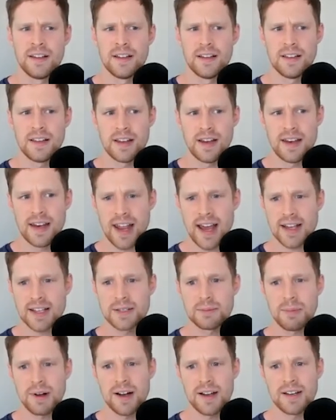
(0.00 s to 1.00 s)
The
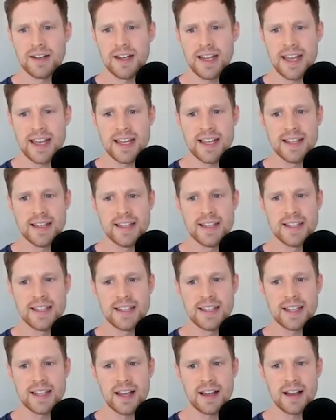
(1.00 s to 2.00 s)
next one
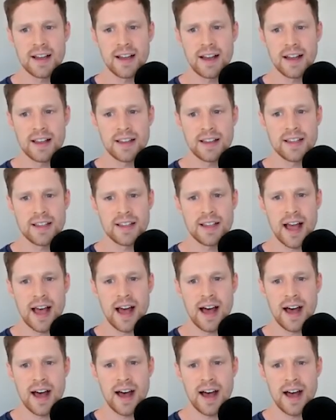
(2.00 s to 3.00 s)
is
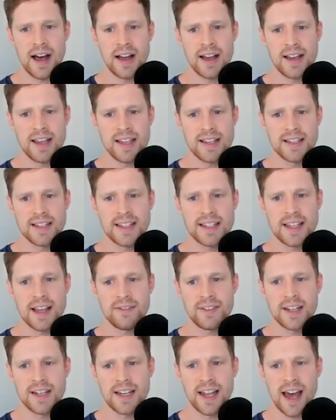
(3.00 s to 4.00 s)

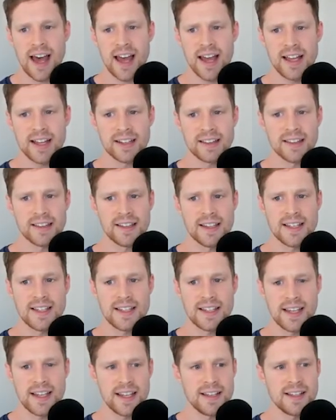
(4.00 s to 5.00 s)
7-day
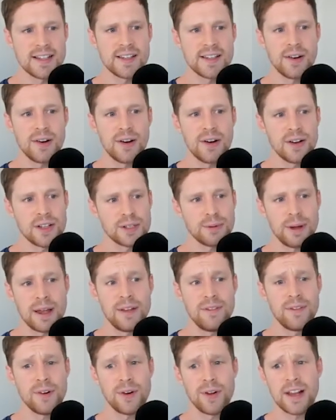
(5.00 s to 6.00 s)
listings or
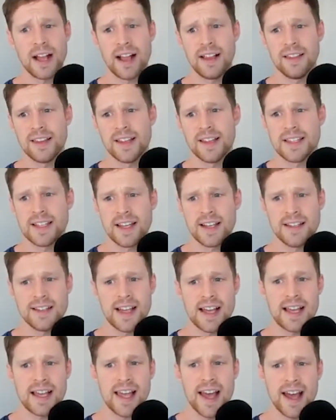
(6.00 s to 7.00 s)
24-day listings.
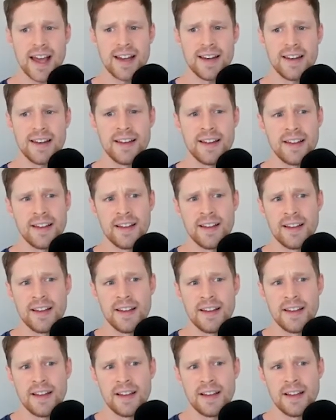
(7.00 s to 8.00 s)
Again,
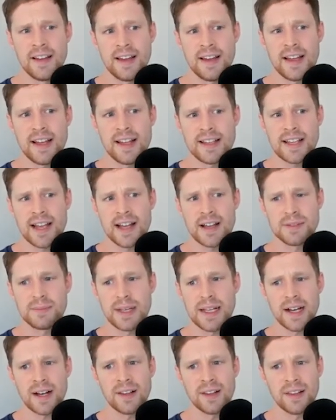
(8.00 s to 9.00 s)
it tells
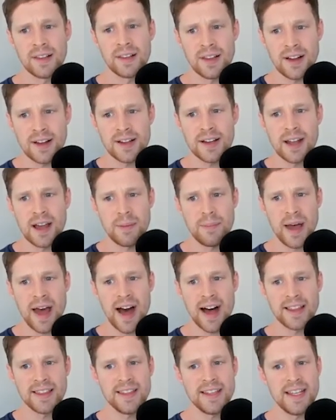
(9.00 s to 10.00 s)
me a lot
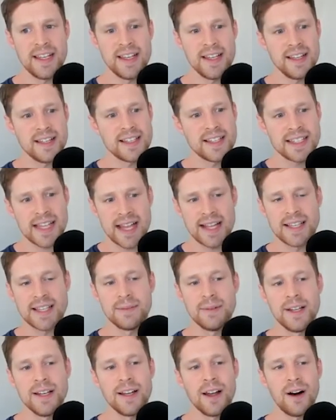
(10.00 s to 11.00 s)
about the
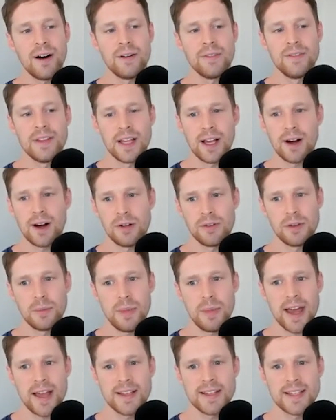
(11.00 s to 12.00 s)
sentiment of the holder
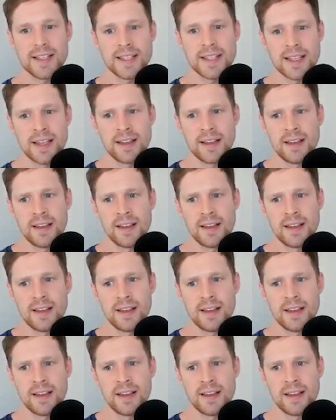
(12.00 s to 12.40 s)
base.